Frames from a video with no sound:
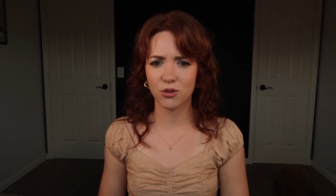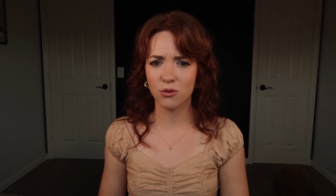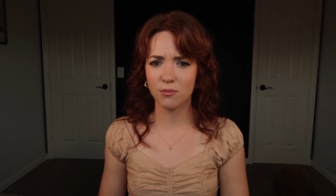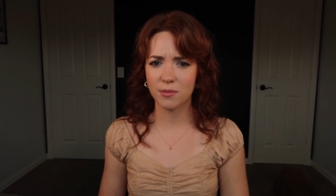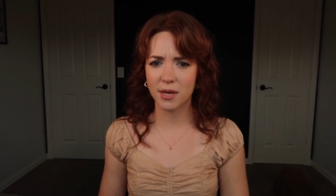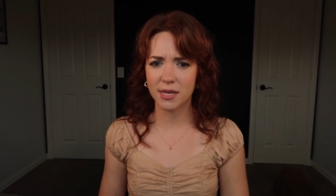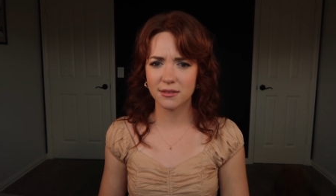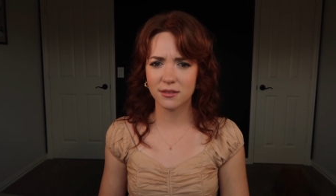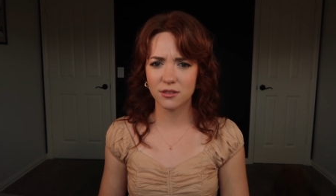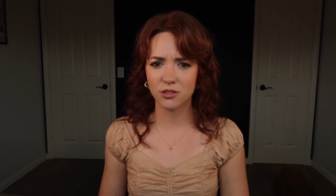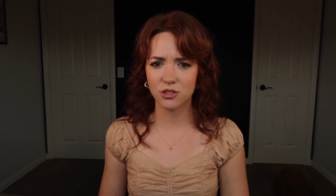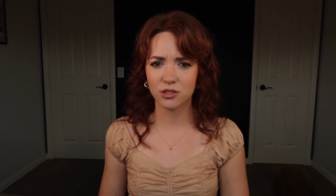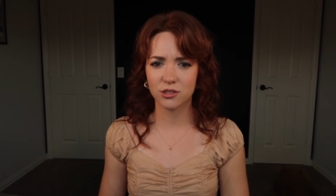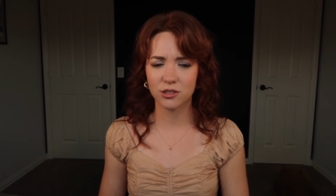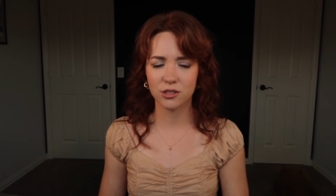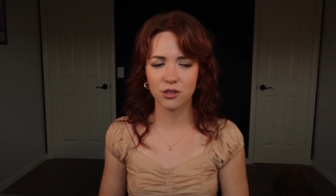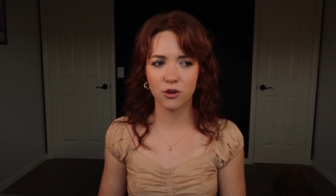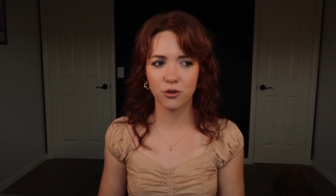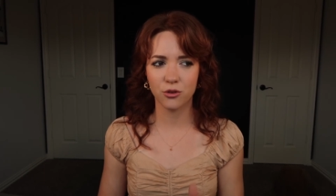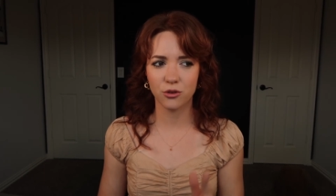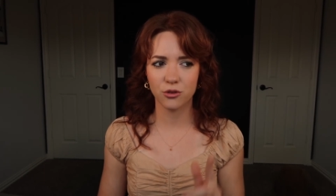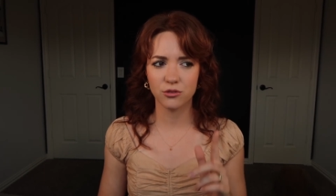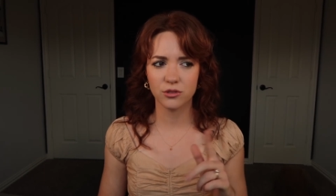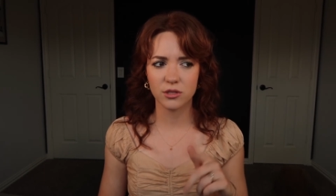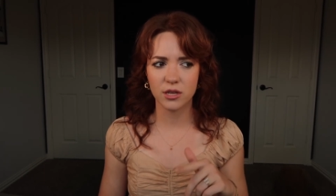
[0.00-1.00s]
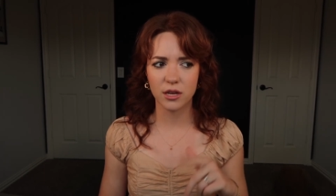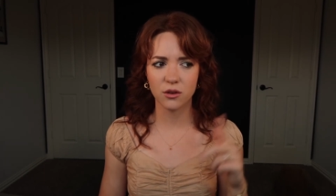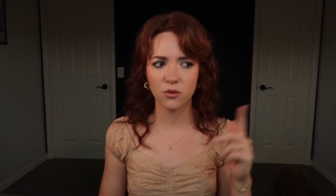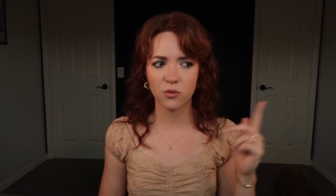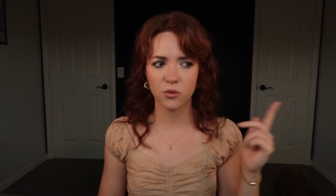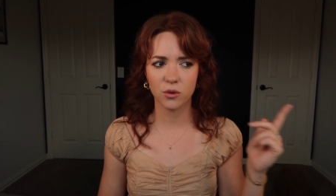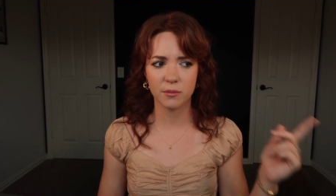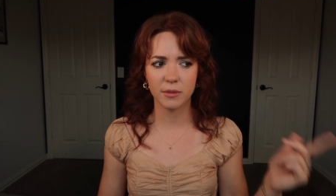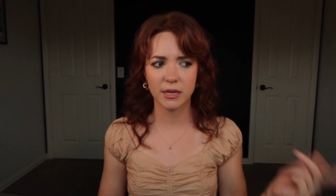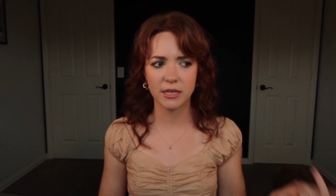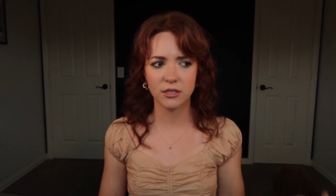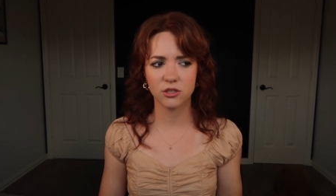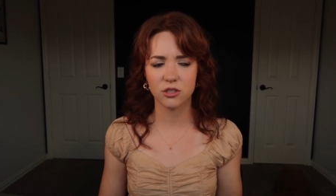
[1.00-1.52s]
messages ago you said you
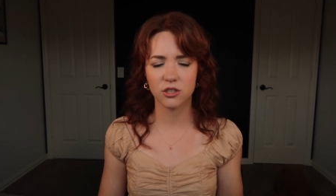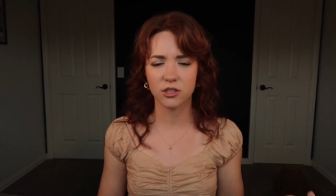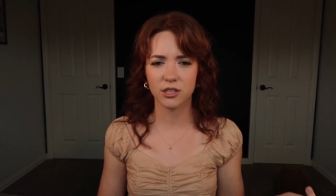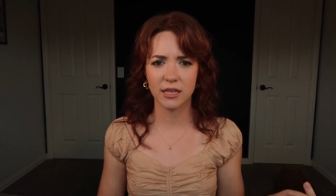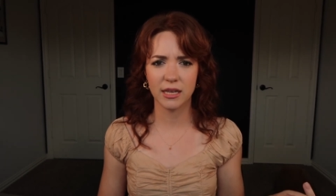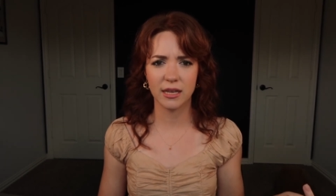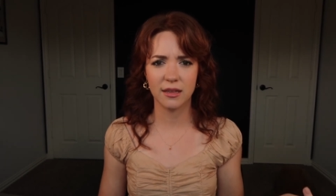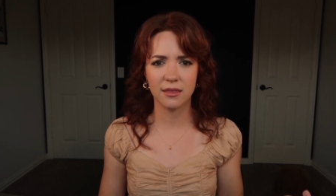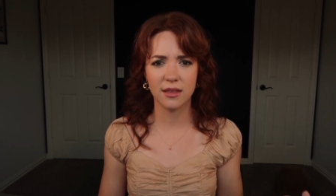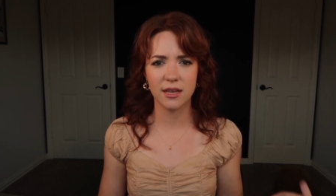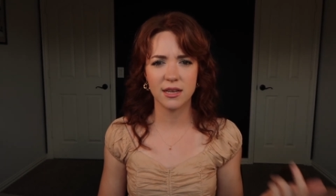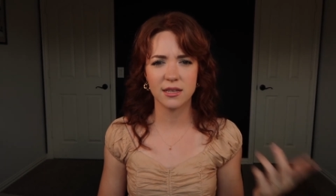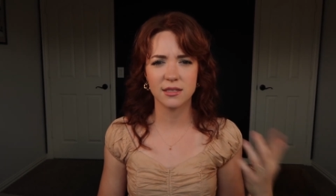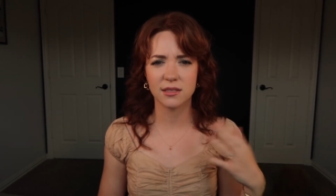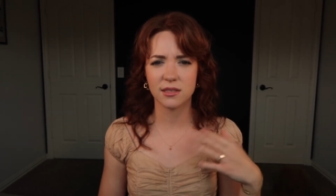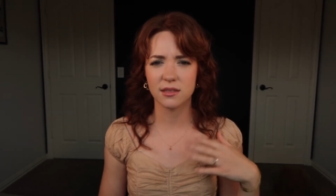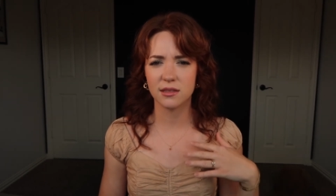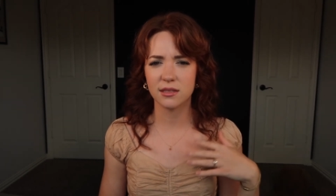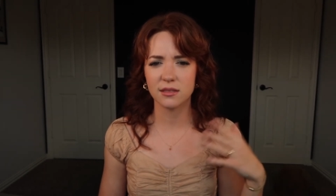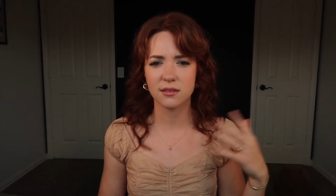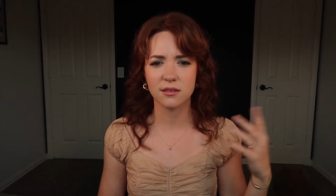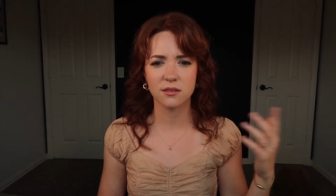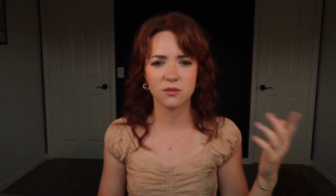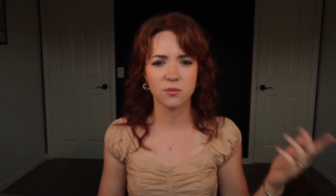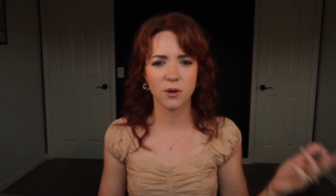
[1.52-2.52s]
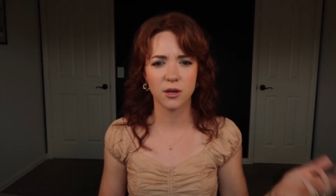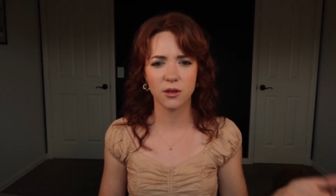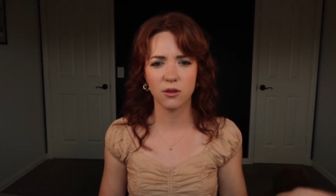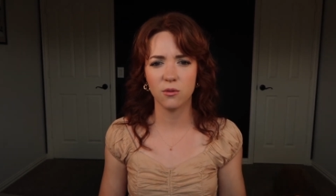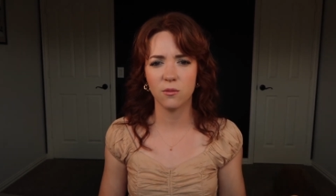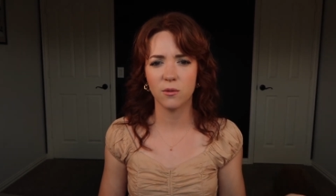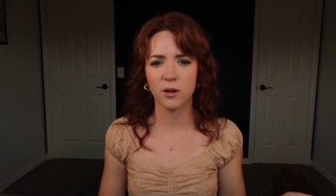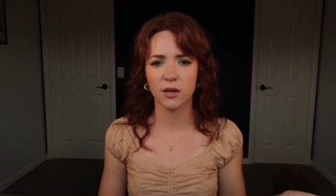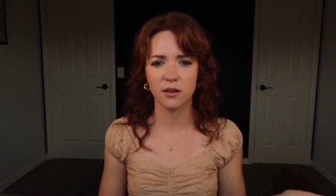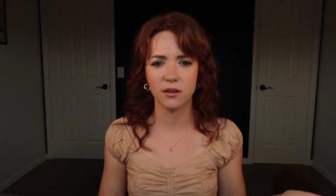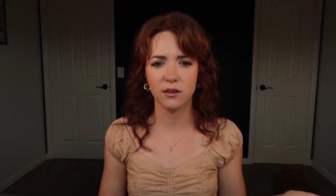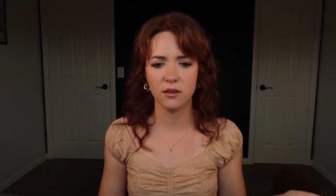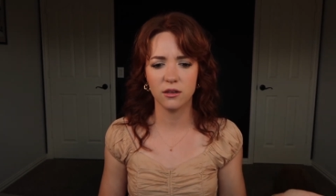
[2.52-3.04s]
were majoring in this and this is what you
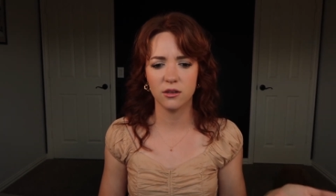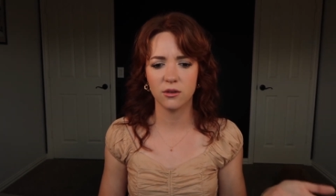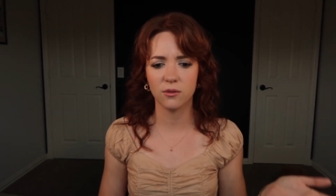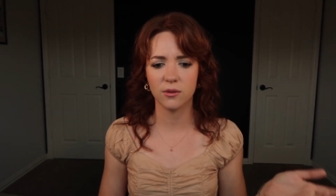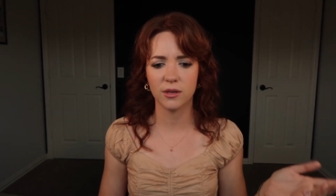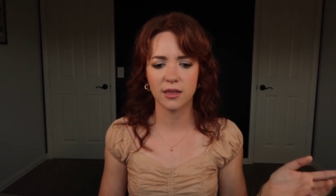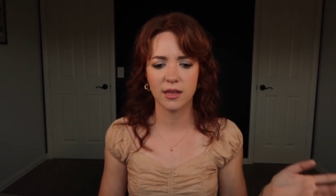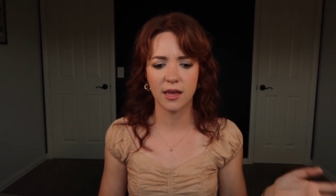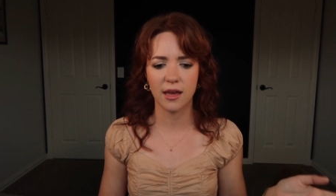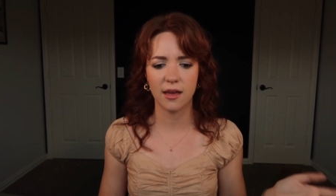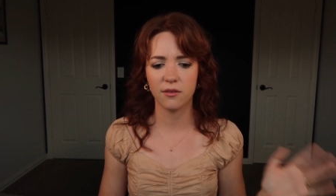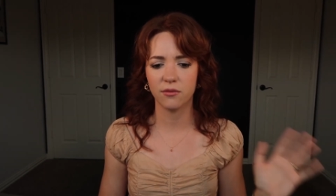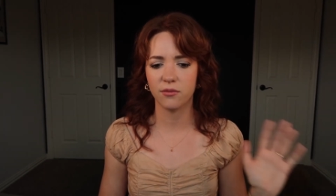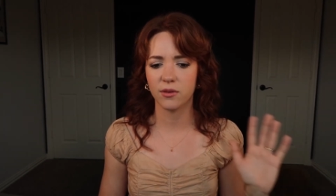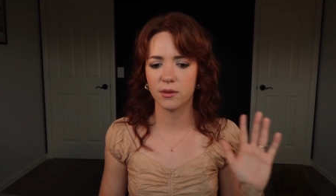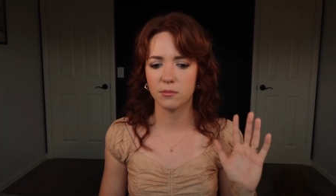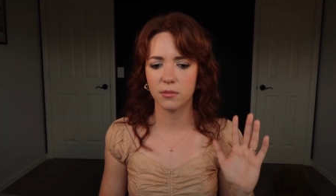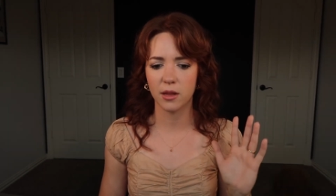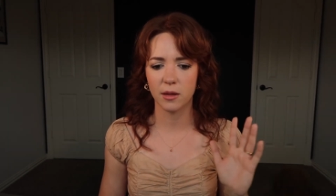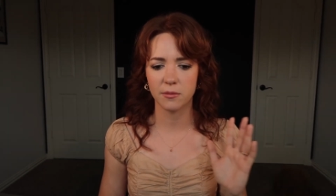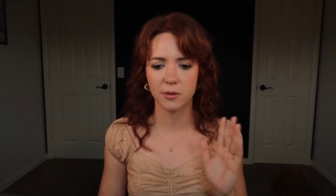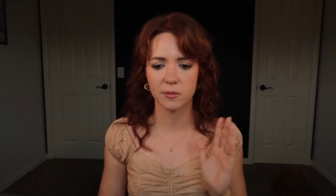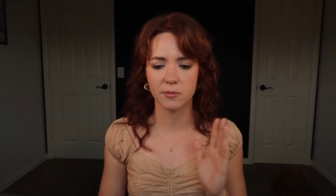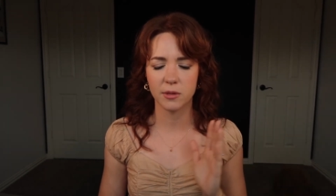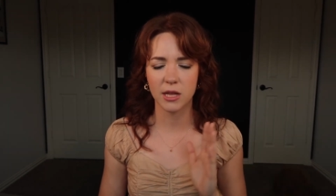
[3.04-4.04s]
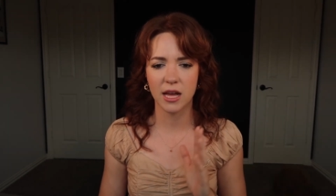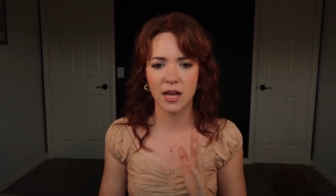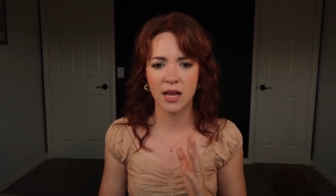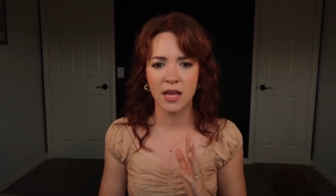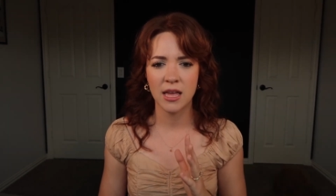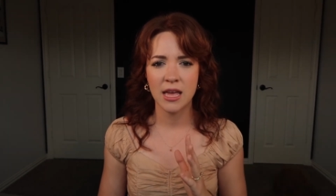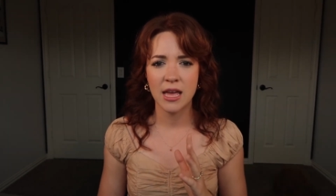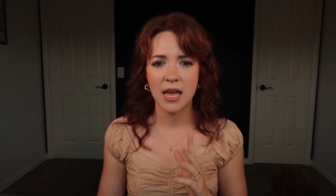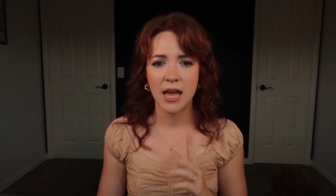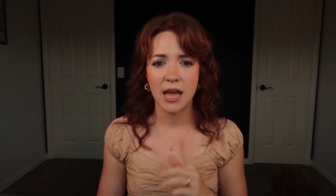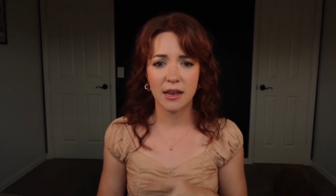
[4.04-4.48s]
wanted to do in life and blah, blah, blah.